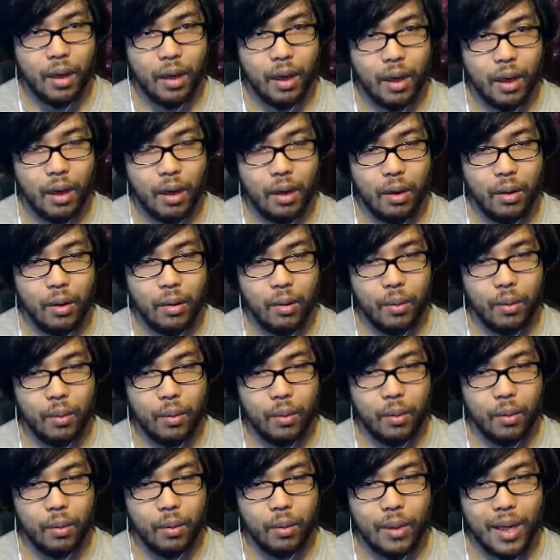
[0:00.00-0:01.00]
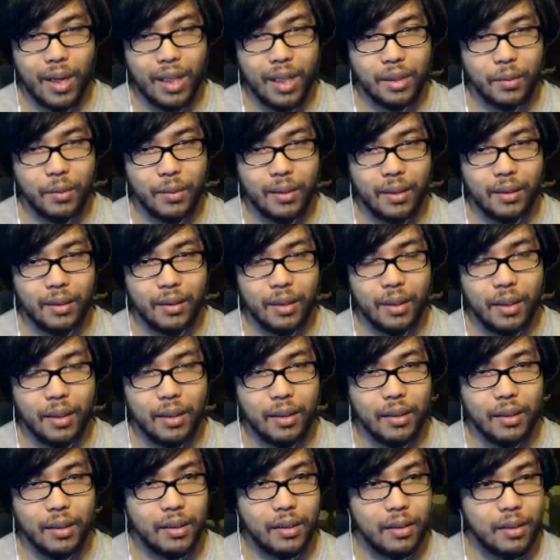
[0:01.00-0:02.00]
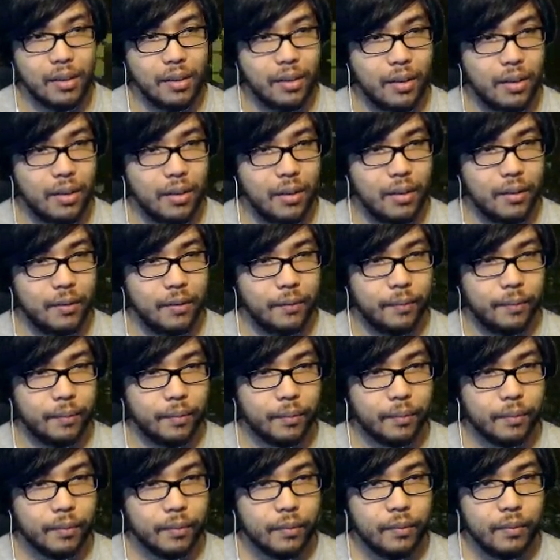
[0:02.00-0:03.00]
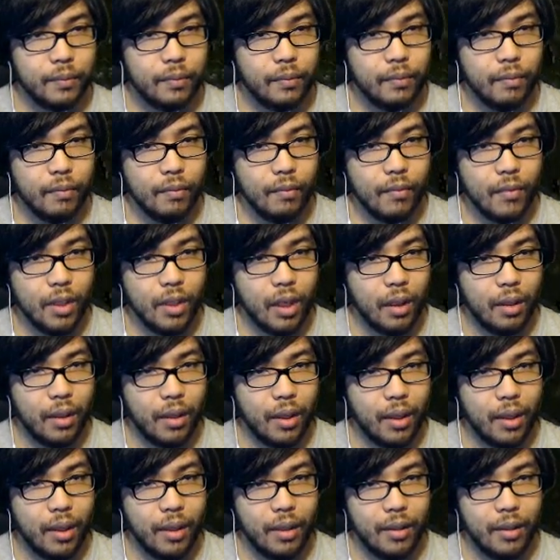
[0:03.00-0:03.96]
Oh, that's what it does. All right.